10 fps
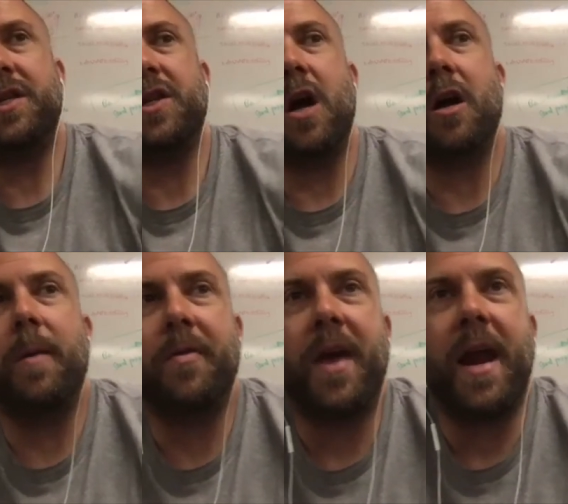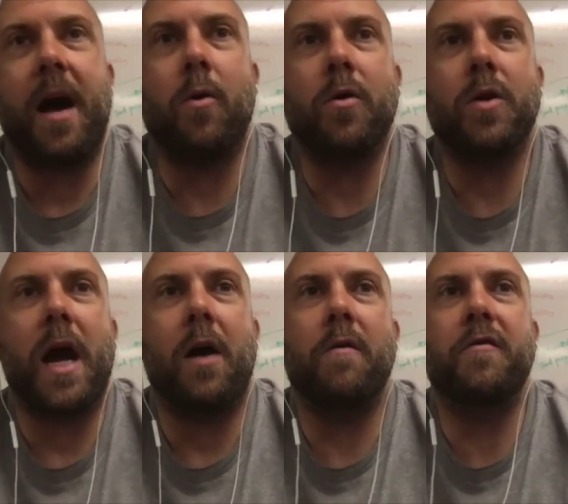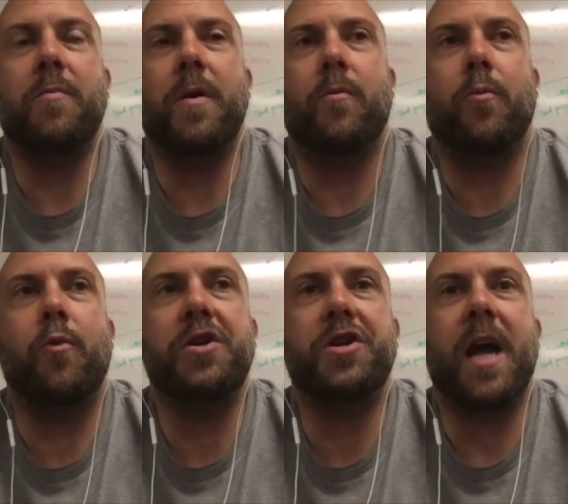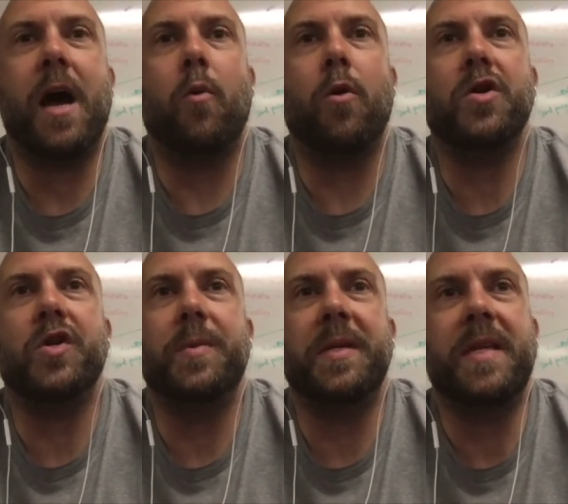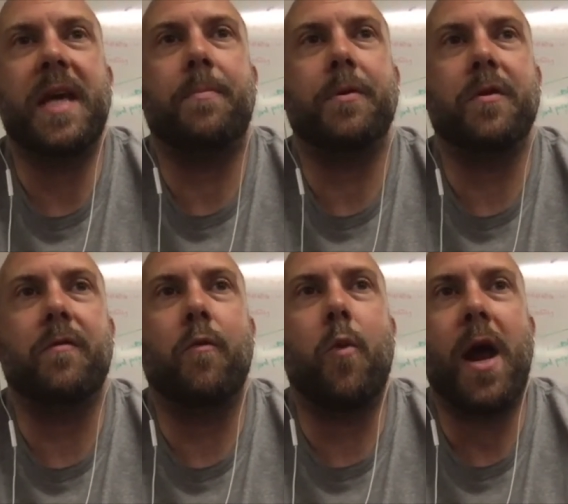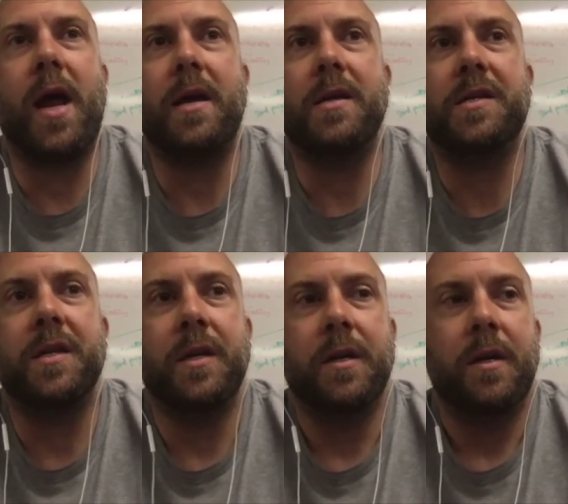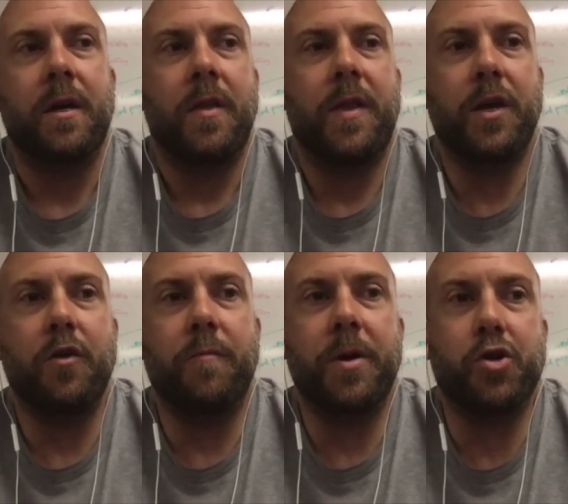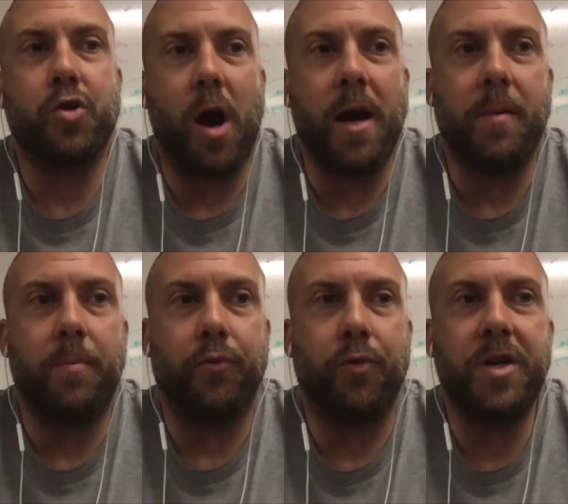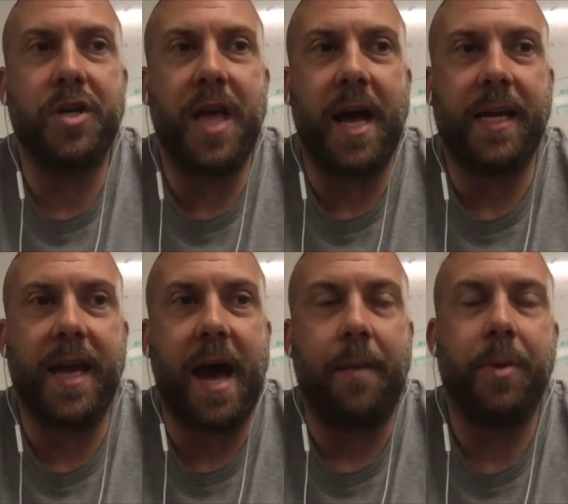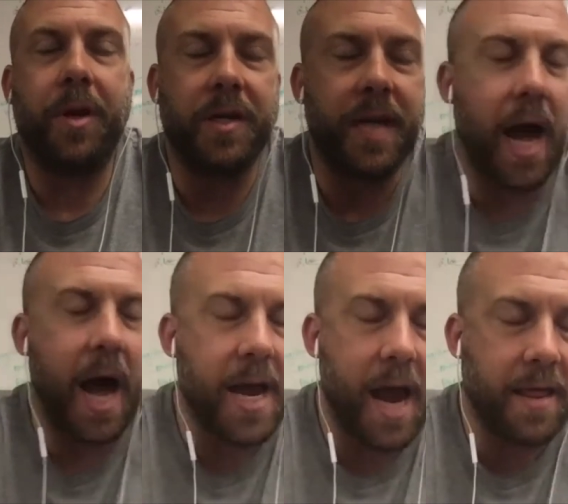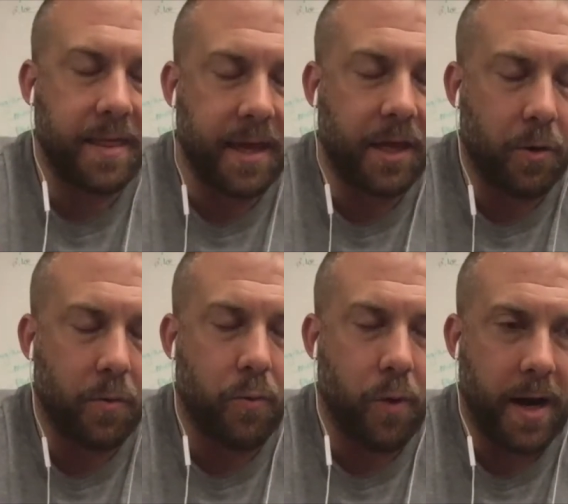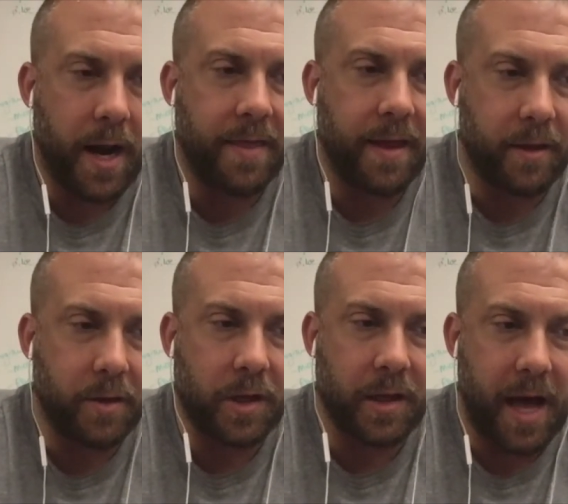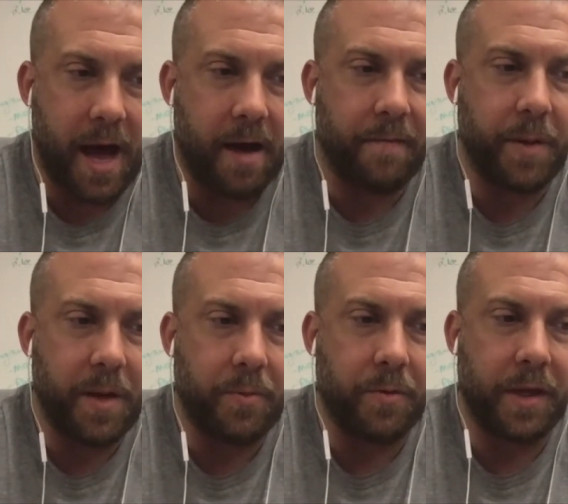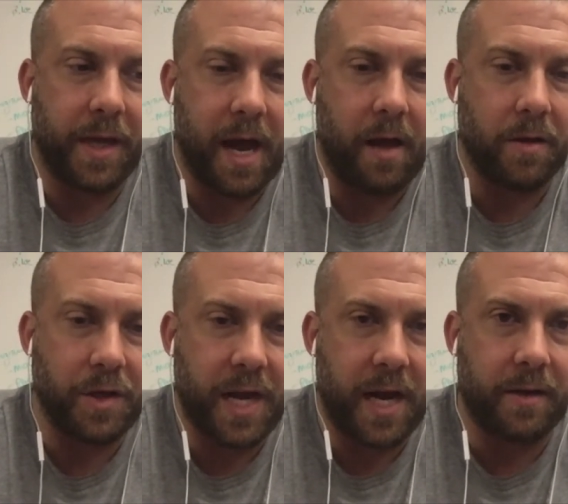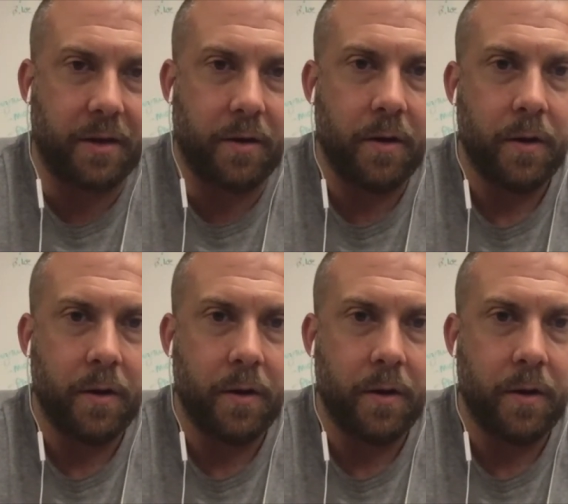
talk about that. How have you been reaching out? What are some examples of ways that you've been trying to bridge that gap? Because I think you're right. I think there's a lot of people in the college sector,